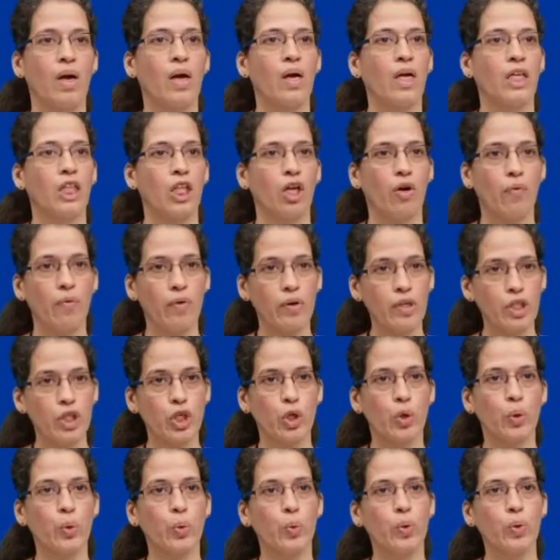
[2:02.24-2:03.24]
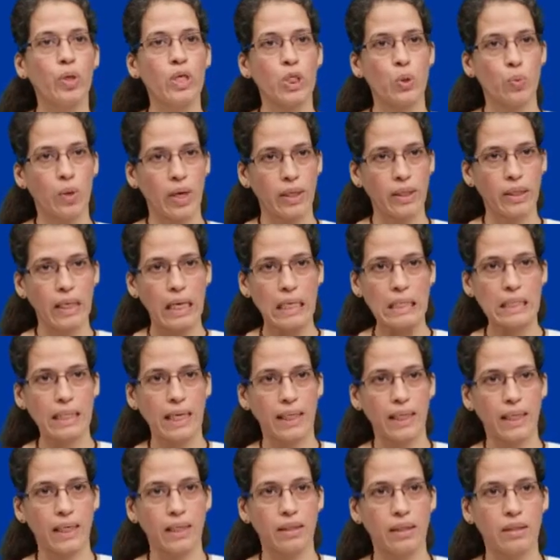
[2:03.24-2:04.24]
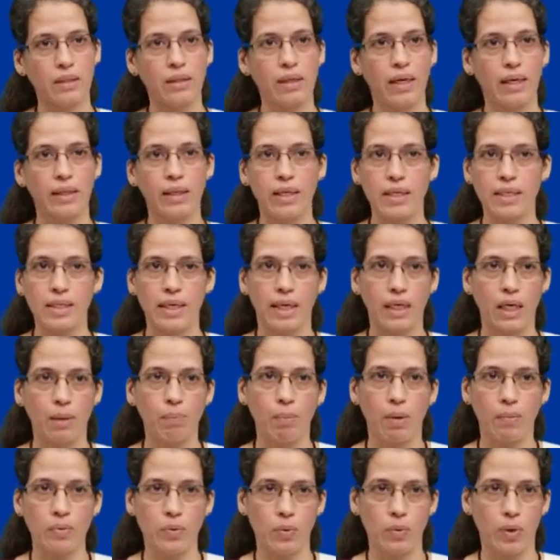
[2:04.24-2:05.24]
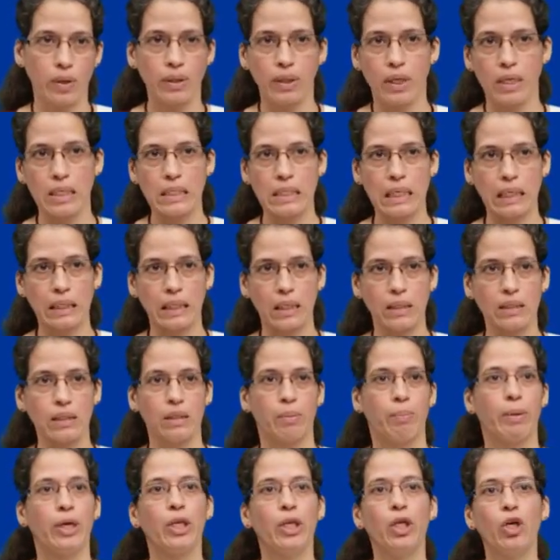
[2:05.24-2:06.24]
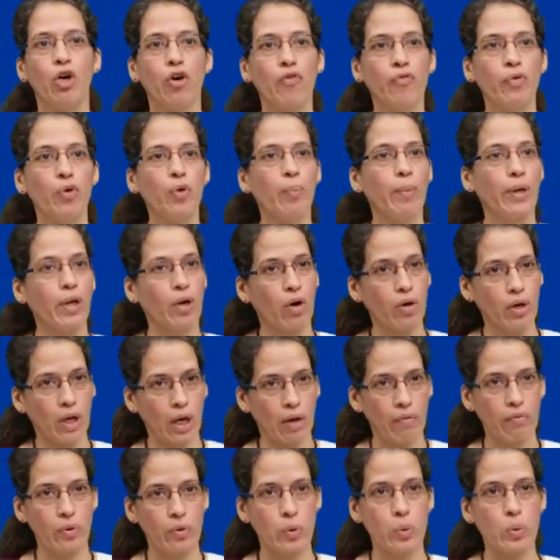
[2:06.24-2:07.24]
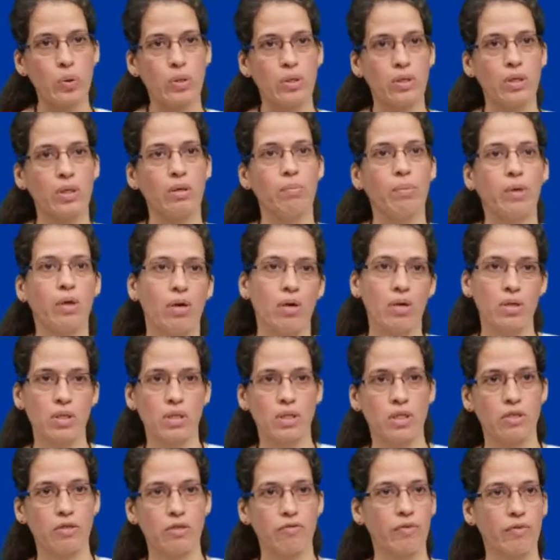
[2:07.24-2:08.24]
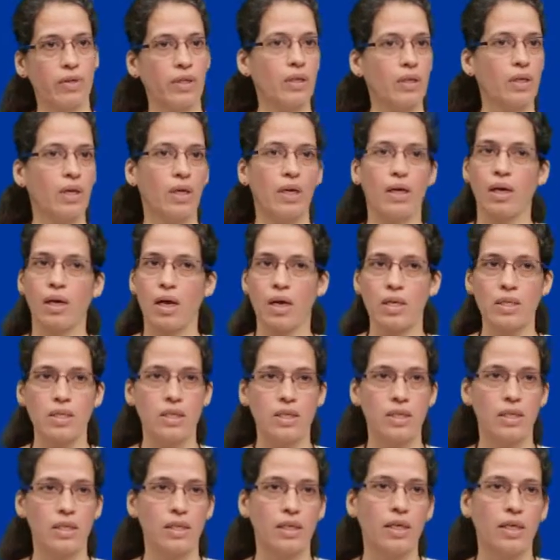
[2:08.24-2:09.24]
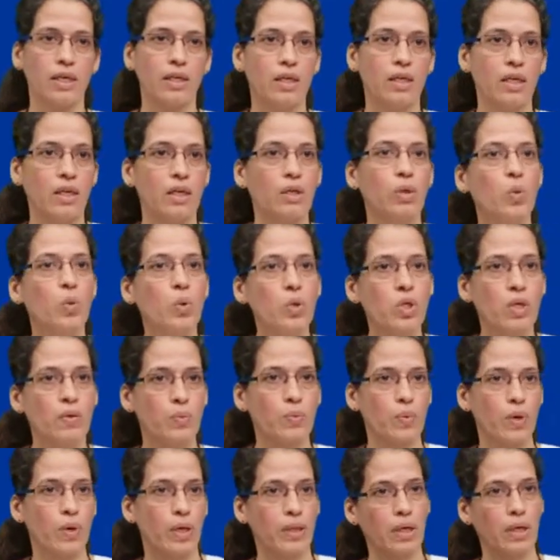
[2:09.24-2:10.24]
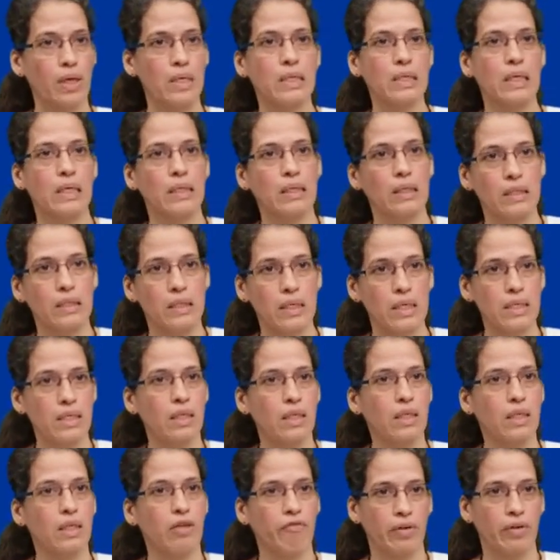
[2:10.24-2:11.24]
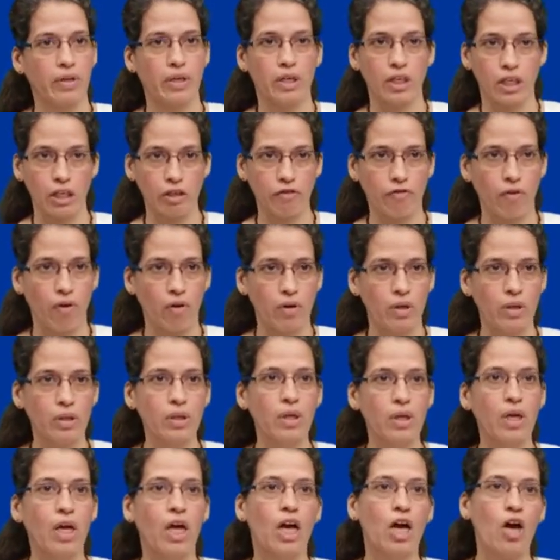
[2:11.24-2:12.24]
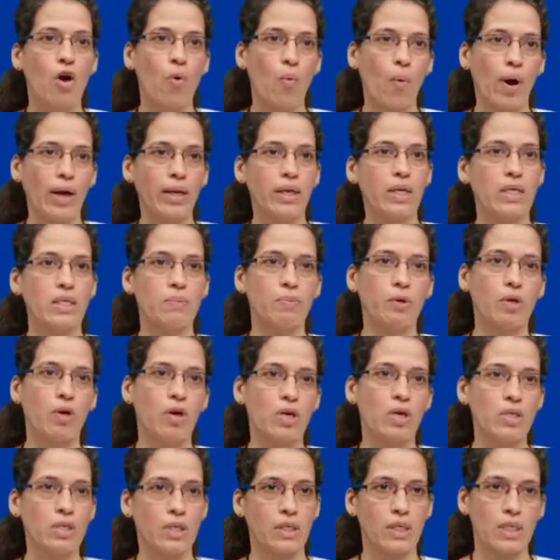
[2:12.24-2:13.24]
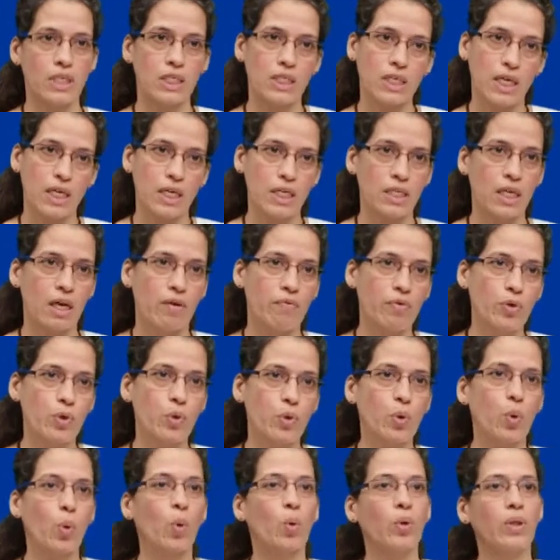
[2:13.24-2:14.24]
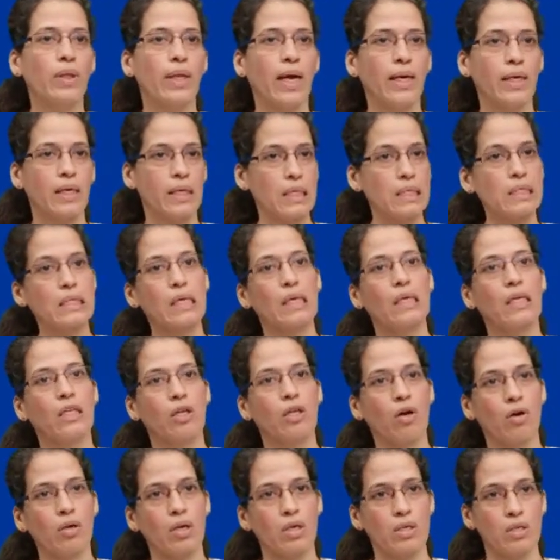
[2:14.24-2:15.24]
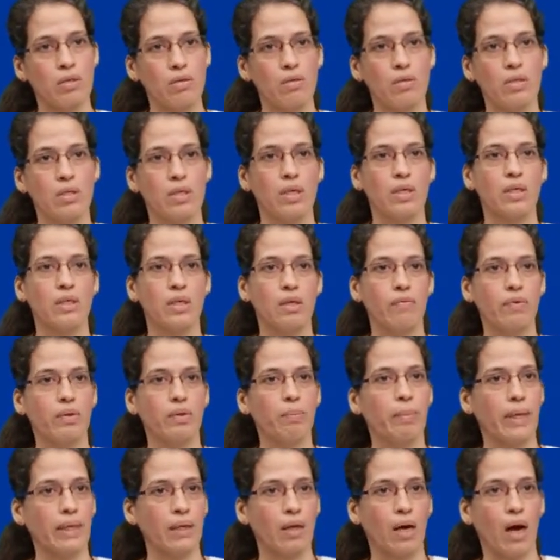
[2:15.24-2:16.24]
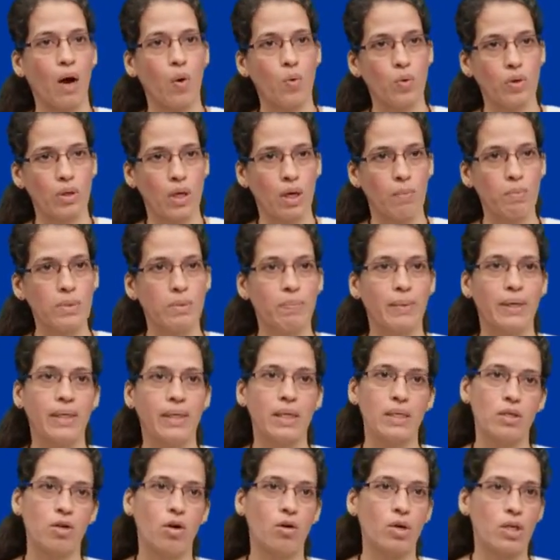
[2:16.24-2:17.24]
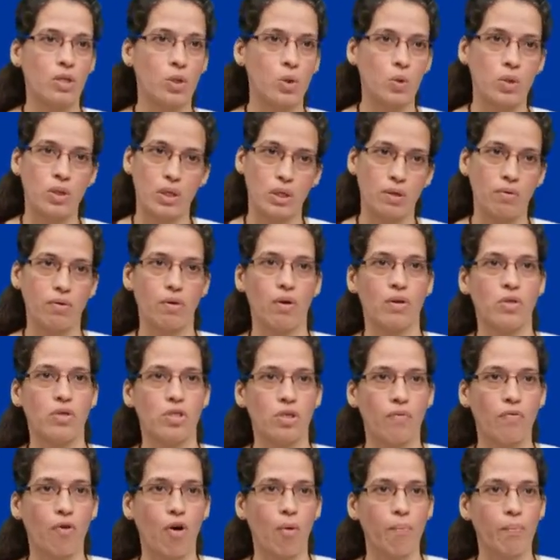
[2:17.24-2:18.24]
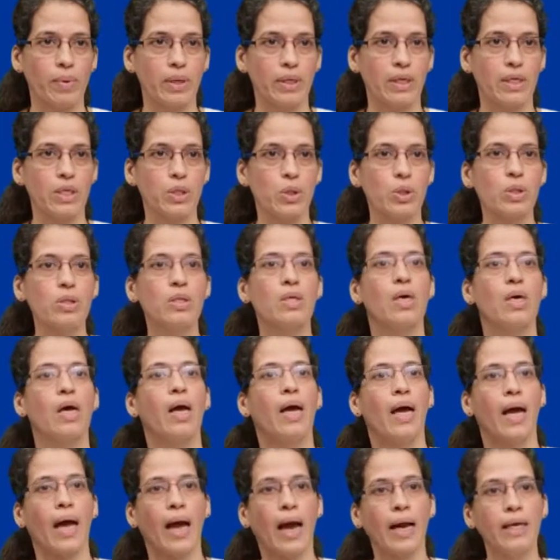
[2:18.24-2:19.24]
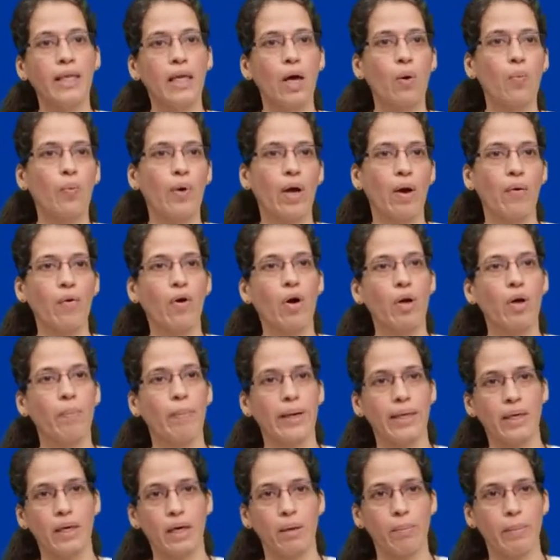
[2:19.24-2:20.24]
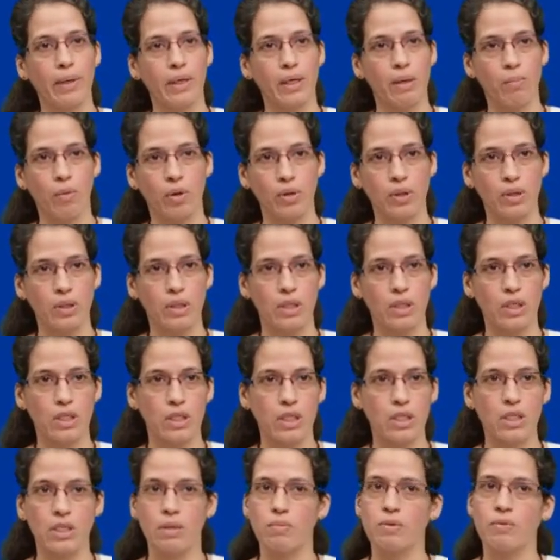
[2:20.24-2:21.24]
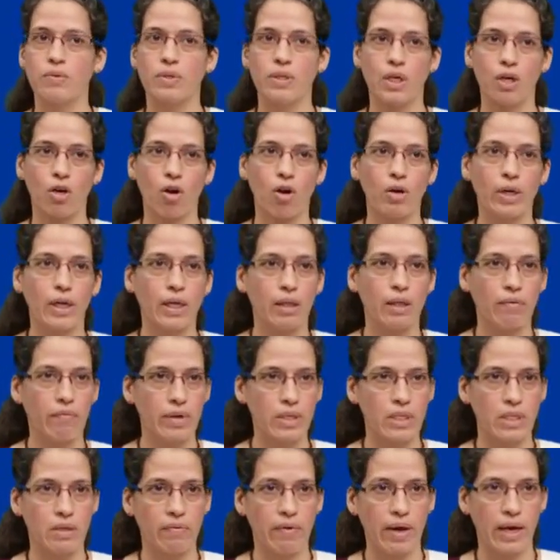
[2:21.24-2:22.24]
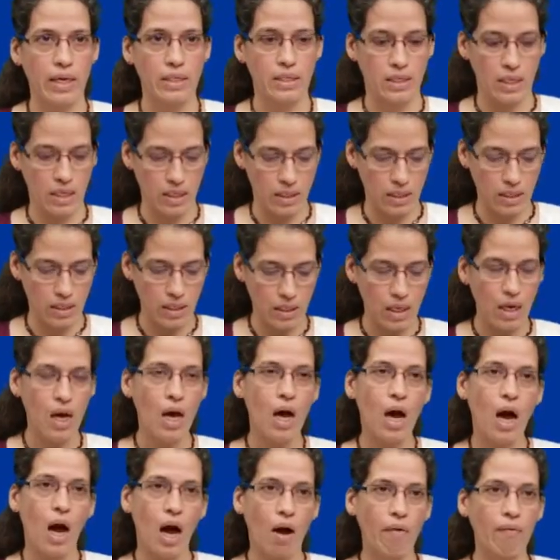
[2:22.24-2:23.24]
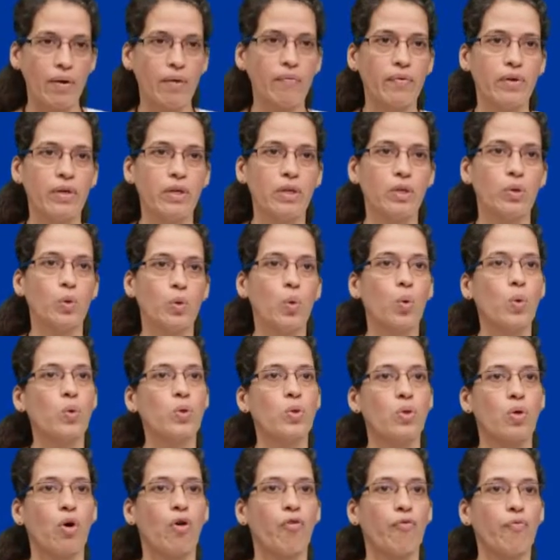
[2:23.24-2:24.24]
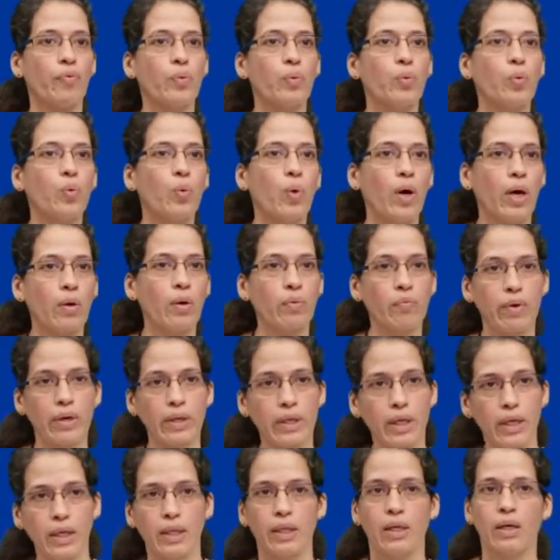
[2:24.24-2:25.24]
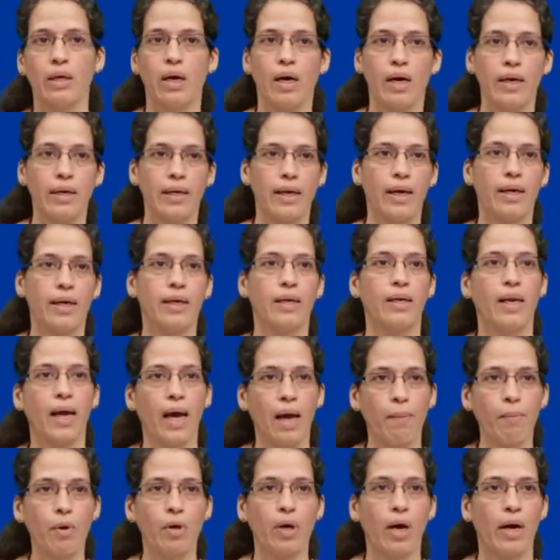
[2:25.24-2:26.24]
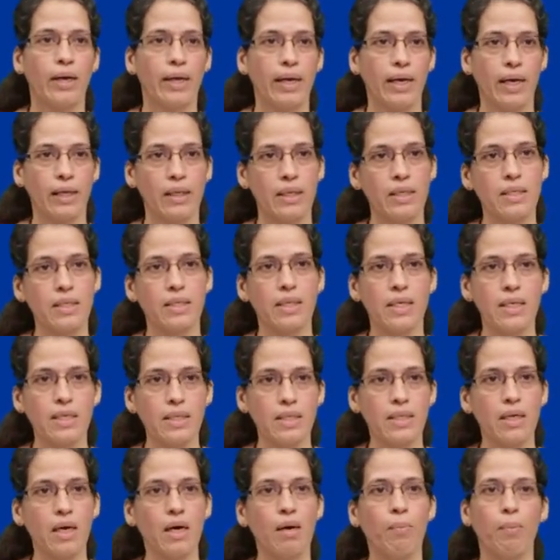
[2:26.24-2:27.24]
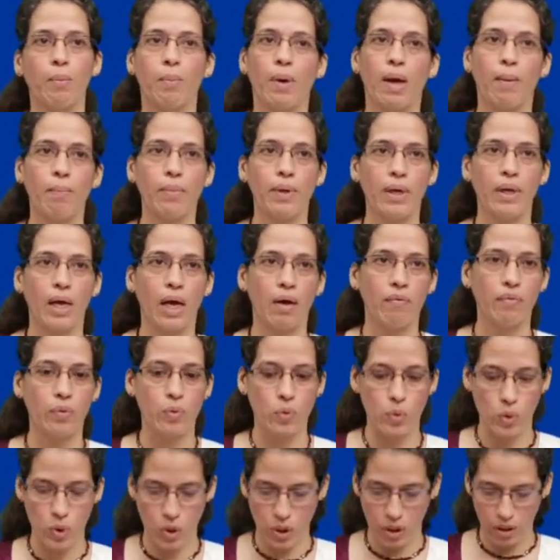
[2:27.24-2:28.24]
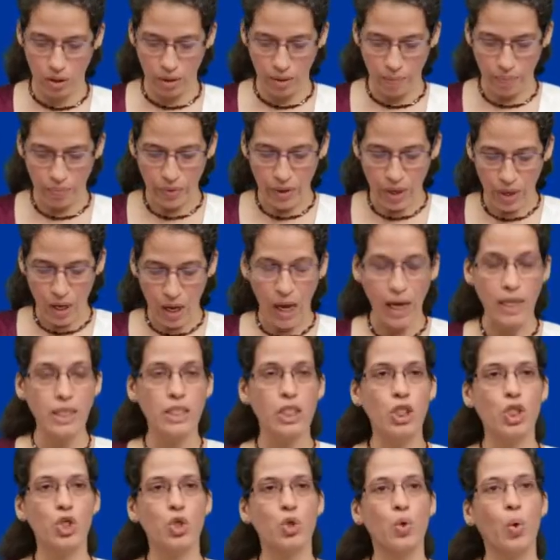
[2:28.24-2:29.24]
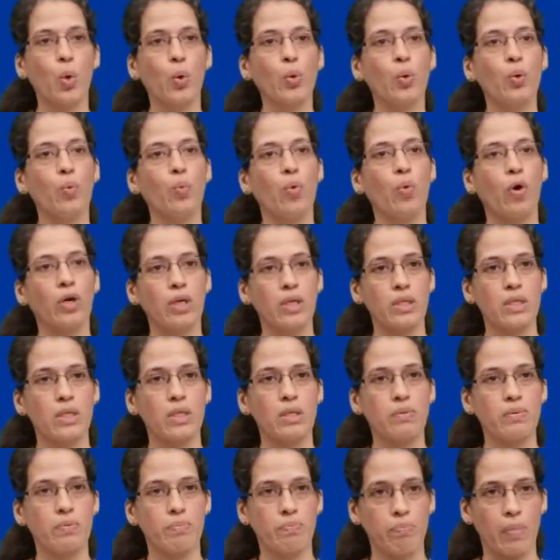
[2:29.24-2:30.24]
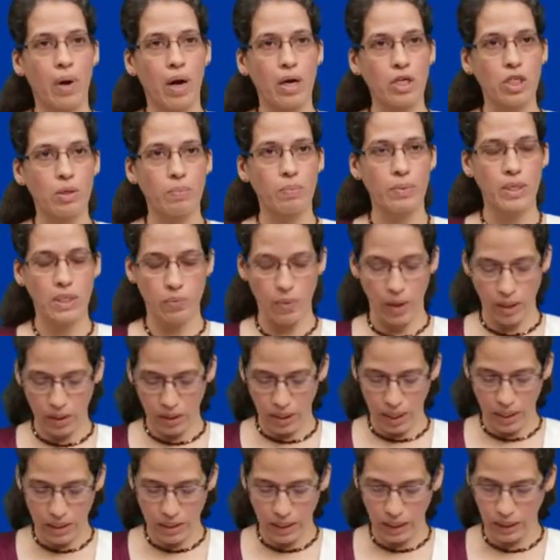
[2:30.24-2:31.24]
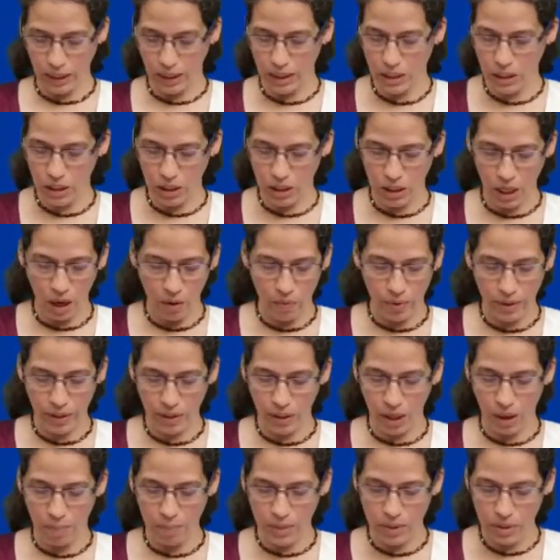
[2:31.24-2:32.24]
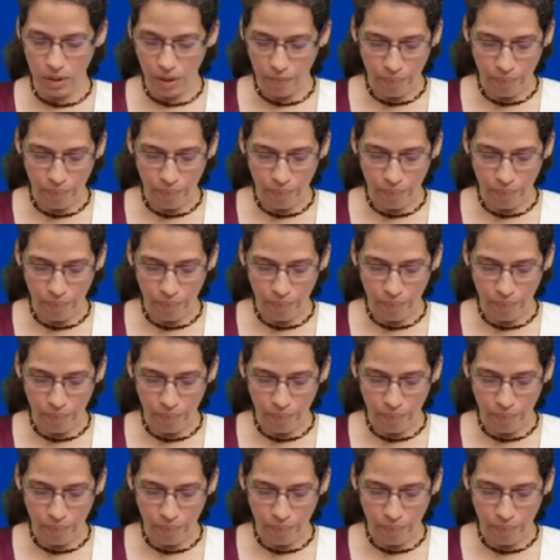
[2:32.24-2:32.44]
Now I'll show you the Swan-Ganz catheter and the setup of Swan-Ganz catheter. Many of you may not have used it because in current last decade, the use of Swan-Ganz catheter has significantly fallen. One is because certain studies have shown that it is really not associated with better outcomes, but it's got associated lots of complications. And now we have got better and better monitoring systems which are not invasive as this. However, those of you who are working in the cardiac lab or cardiac anesthesia probably have used it. I'll just show you what is the parts of the Swan-Ganz catheter and how it comes.